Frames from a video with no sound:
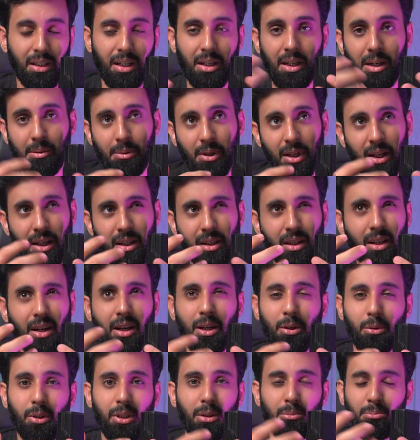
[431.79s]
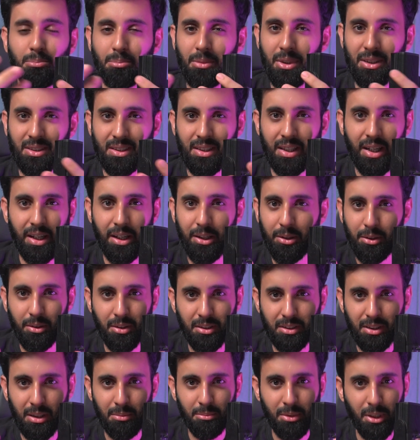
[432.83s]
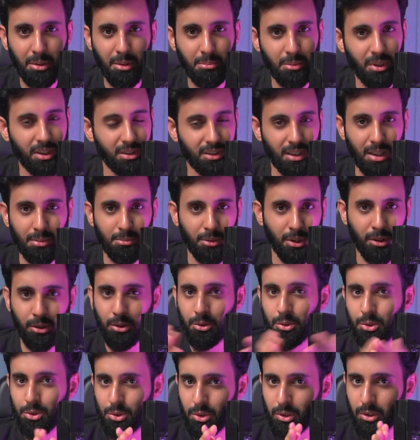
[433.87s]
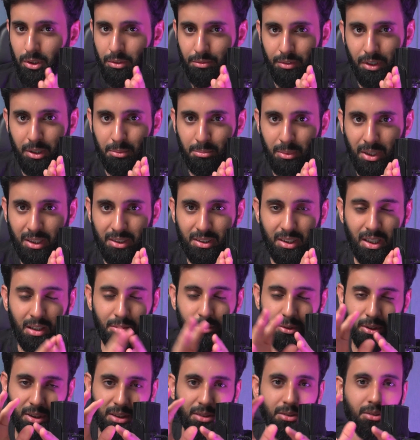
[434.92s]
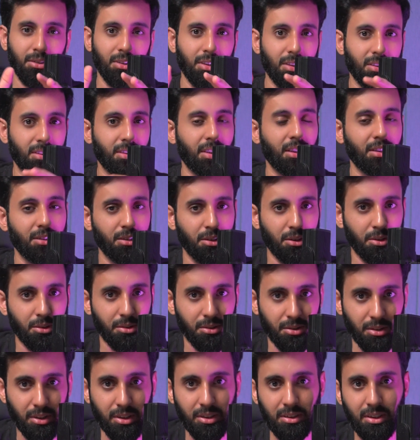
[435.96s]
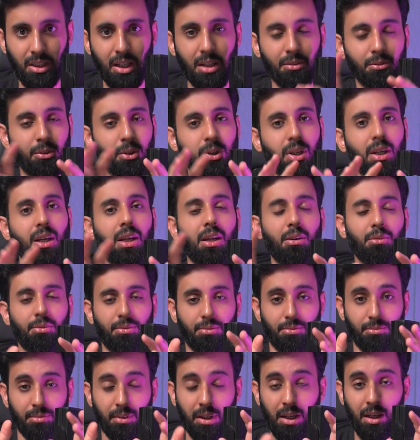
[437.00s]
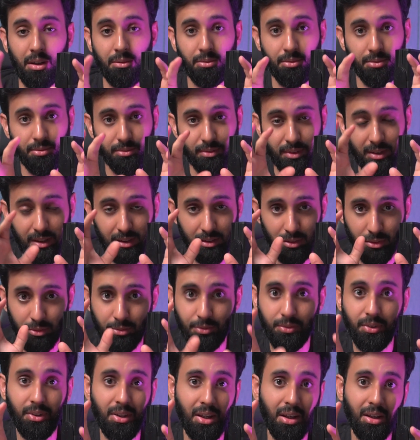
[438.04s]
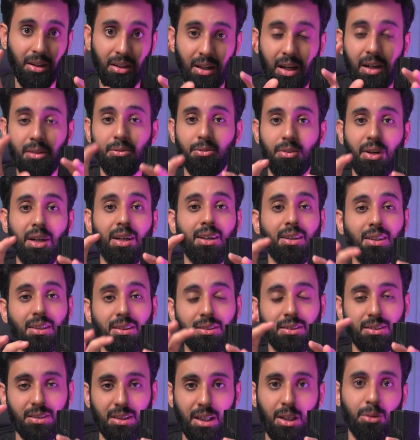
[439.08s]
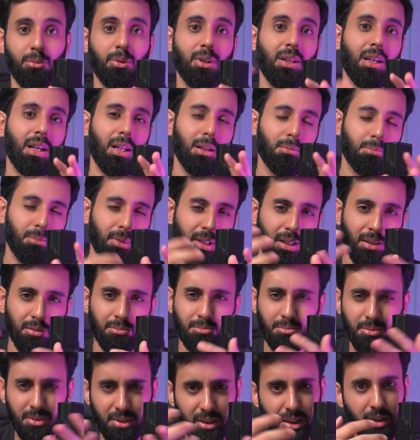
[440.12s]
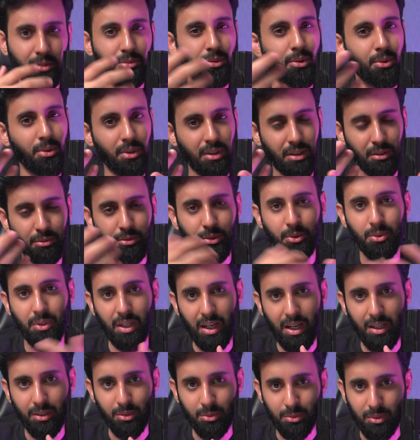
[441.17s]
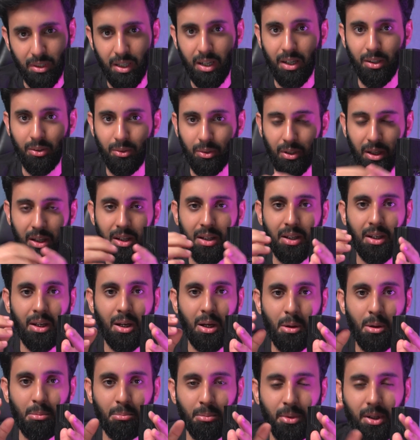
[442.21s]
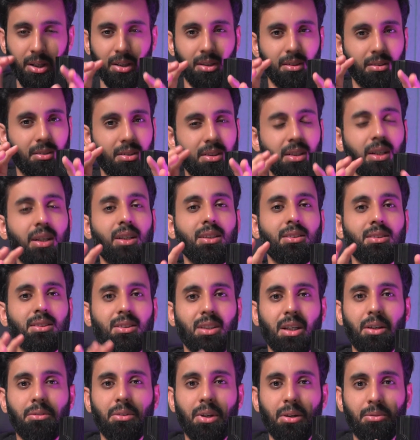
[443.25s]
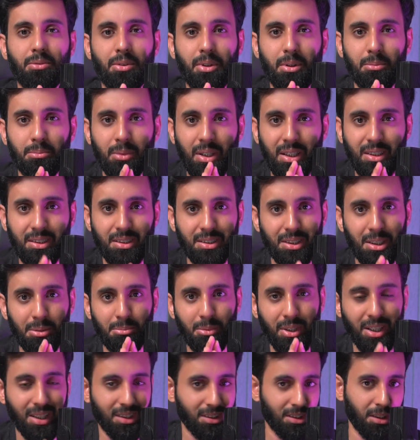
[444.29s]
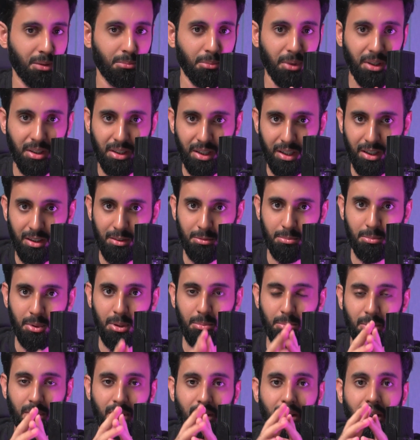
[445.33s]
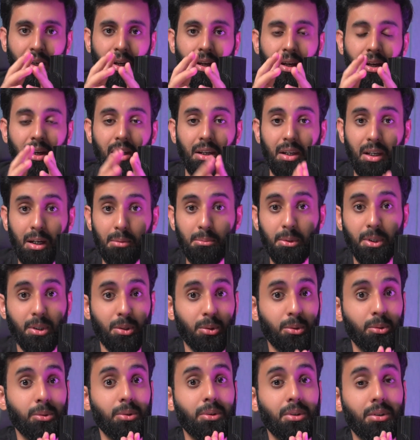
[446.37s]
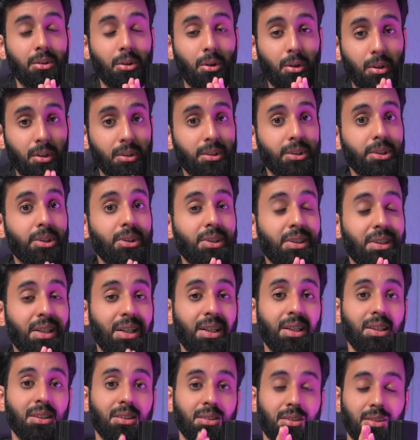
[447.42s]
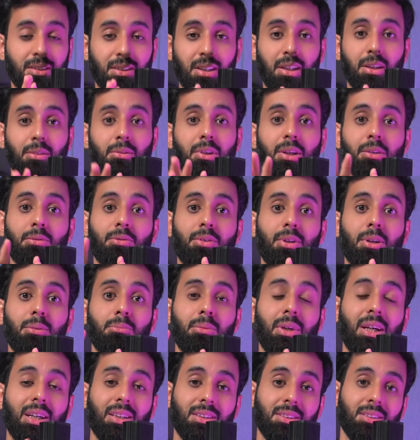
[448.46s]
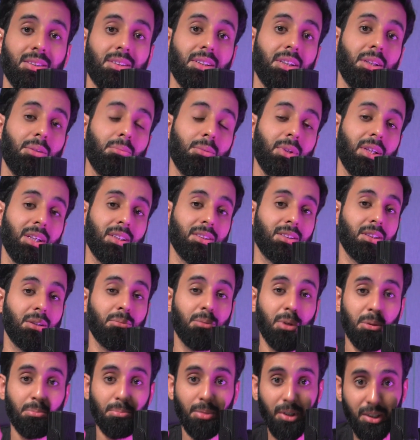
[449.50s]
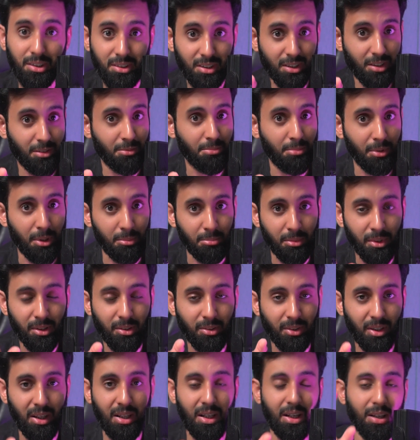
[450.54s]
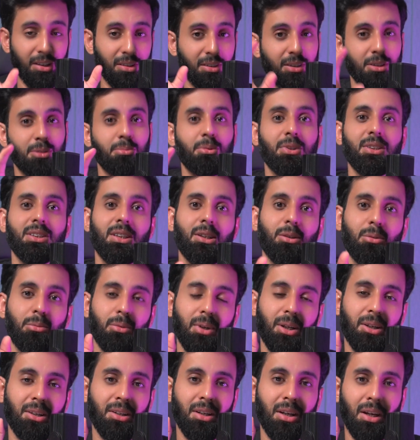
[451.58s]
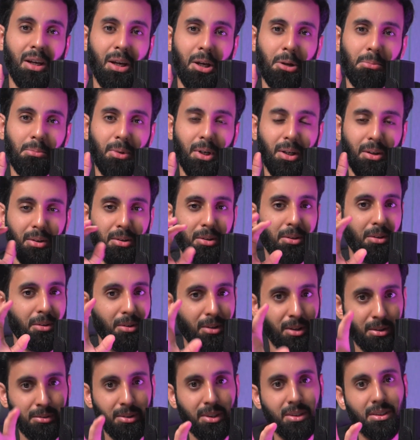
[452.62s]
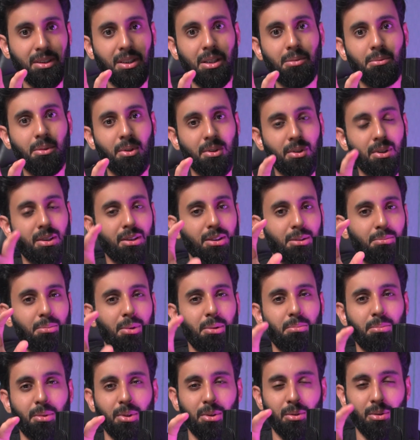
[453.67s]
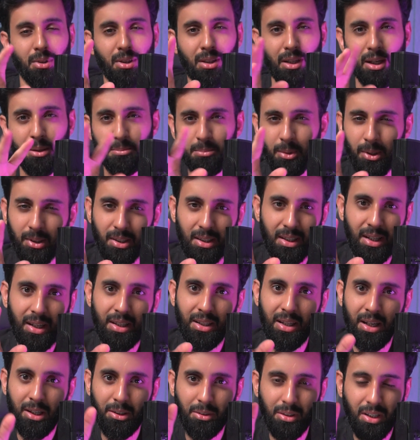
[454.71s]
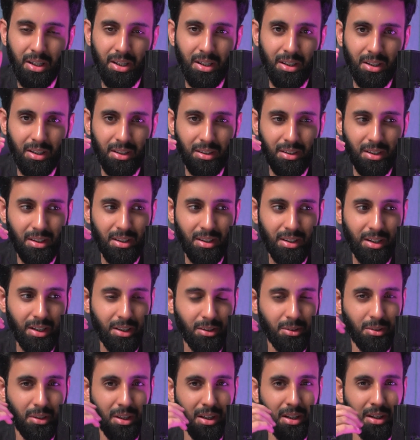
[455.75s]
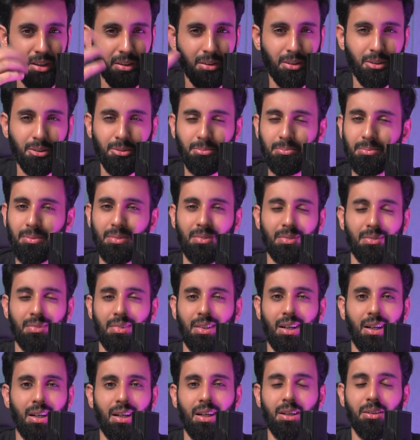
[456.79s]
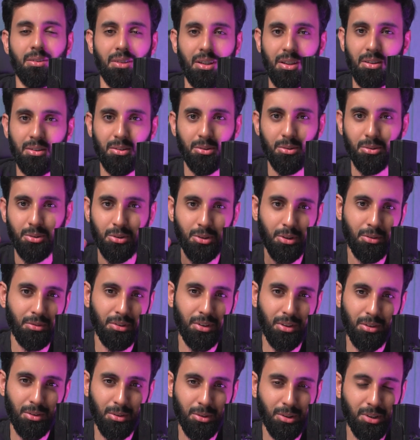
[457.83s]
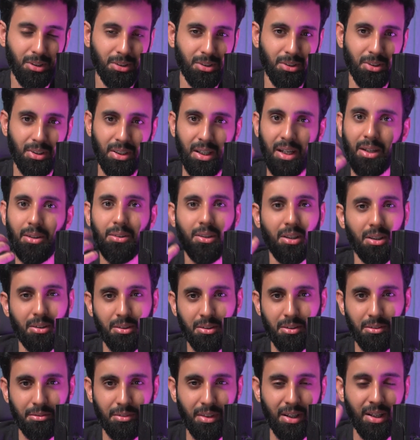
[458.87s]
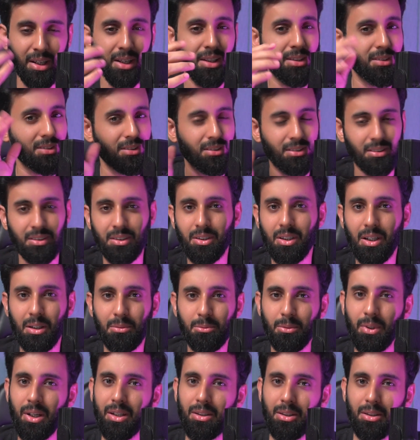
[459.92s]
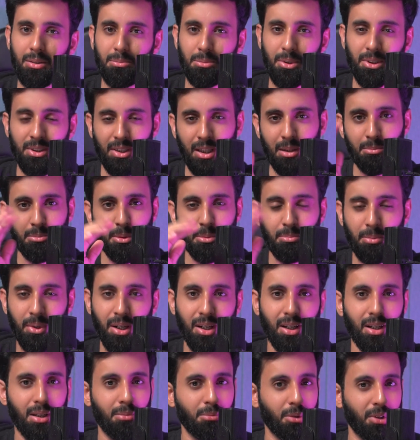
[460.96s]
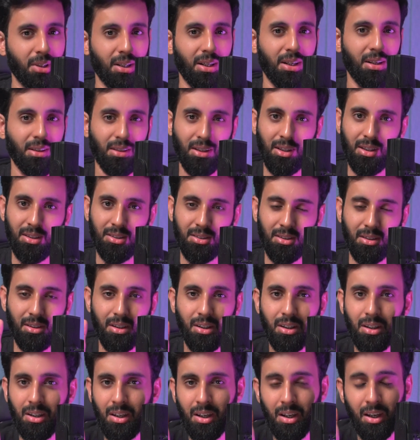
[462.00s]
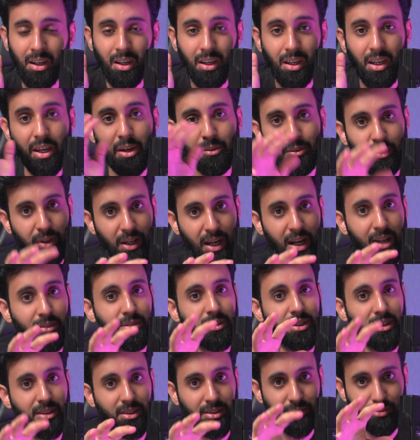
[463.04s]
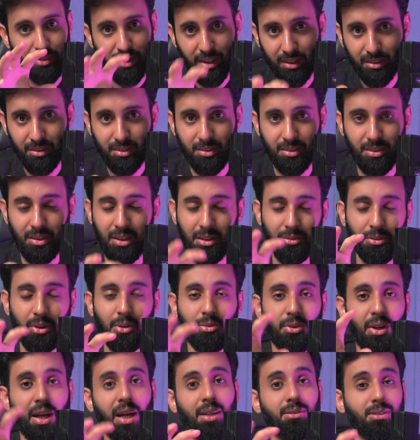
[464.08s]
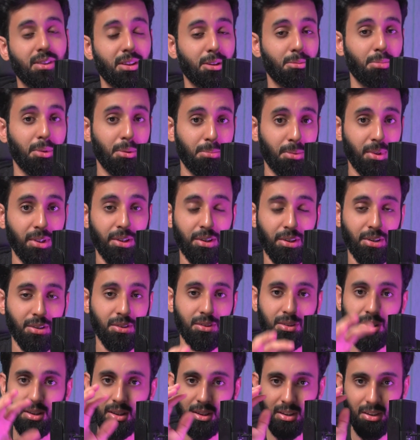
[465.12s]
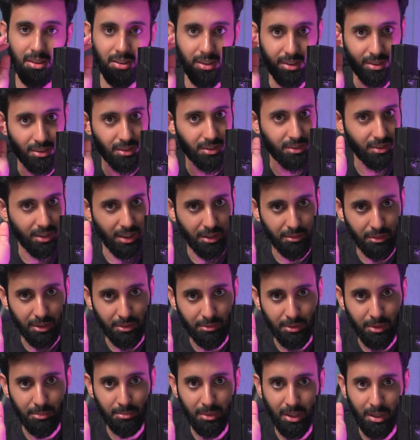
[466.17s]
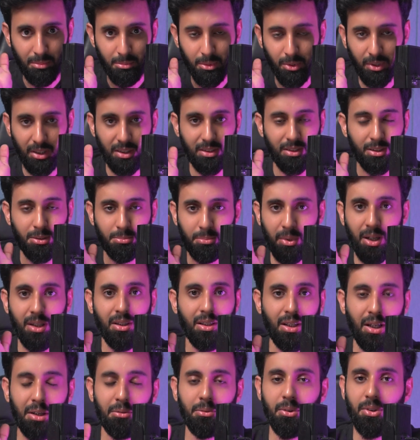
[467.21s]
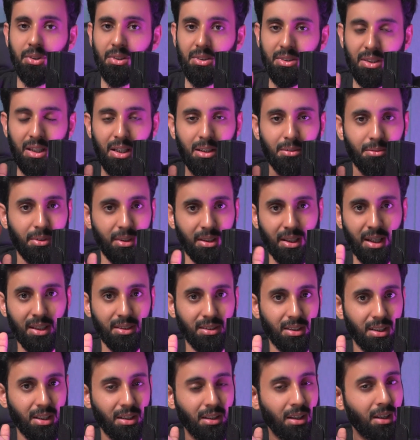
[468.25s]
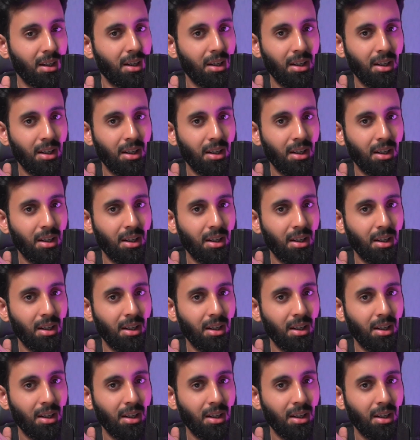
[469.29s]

I don't want to misguide you or something, because I'm not too sure of it myself, okay? So just excuse yourself, okay? If you think that friend needs genuine help, then see if you can do that, okay? But try and stay away from extremely, extremely negative people. Number two, also try and stay away from extremely, extremely positive people. Okay, now I know this may sound weird, but you know, you'll always come across people who are like borderline arrogant and they're like, okay, you know, I don't need to go over the notes or I don't need to revise. You know, I'm 100% prepared. I'm going to get an A star. If you have such friends, if you have such people in your circle, then just stay away from them. Okay, just spend time with yourself and that's it.